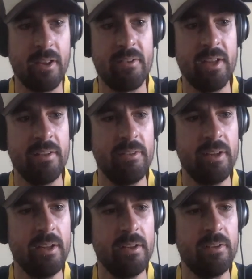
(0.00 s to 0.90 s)
in a
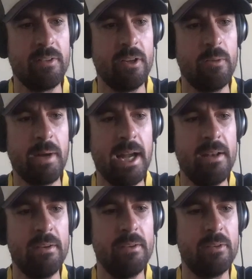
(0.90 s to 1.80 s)
sense so you're
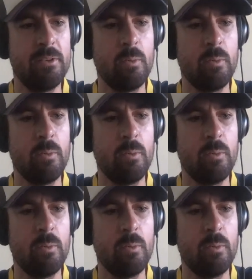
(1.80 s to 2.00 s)
totally. paying